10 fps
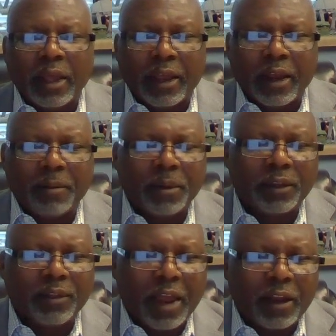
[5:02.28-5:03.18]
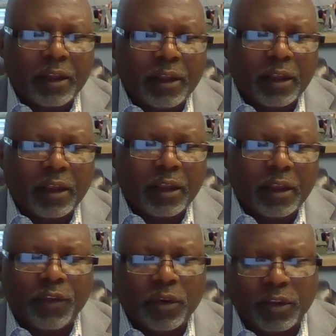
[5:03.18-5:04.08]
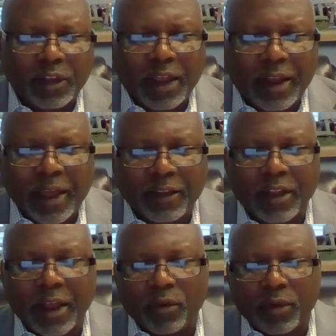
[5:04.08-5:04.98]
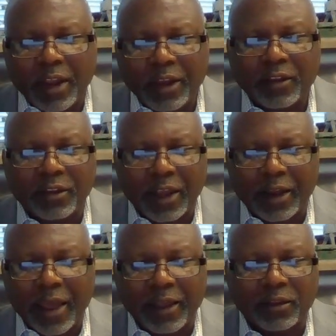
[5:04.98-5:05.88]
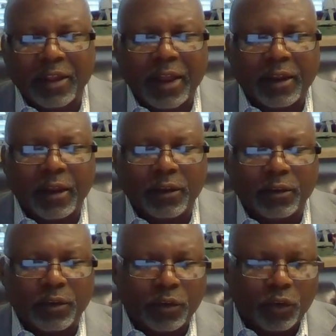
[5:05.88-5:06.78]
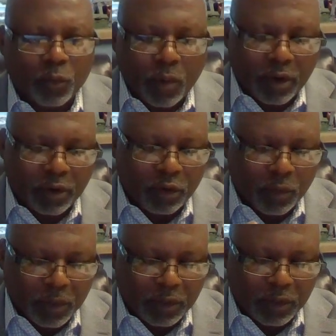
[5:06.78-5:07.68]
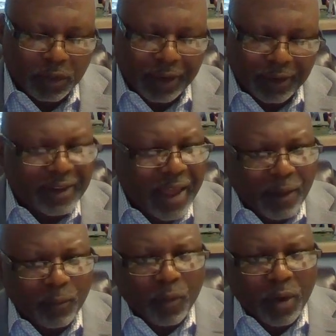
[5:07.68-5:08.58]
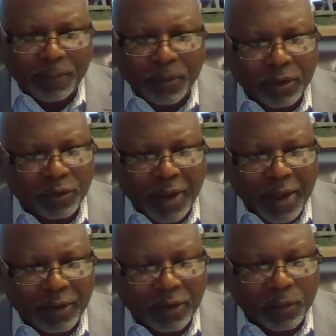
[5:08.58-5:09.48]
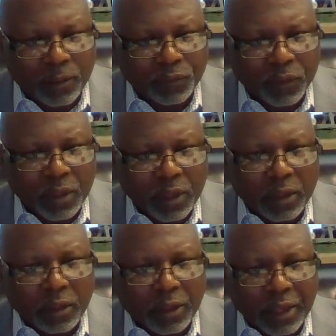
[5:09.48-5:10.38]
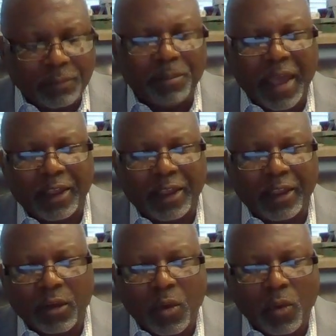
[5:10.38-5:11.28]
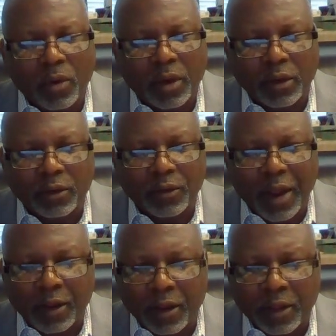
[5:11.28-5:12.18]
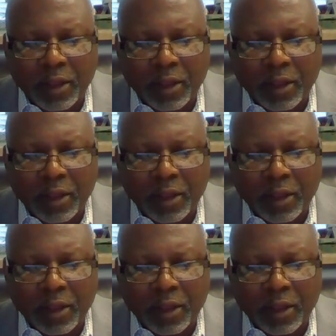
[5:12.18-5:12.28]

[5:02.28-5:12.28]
And I believe that if your state has that, or any state has that, in where you would say it's not where I'm just trying to get back into court and to try to,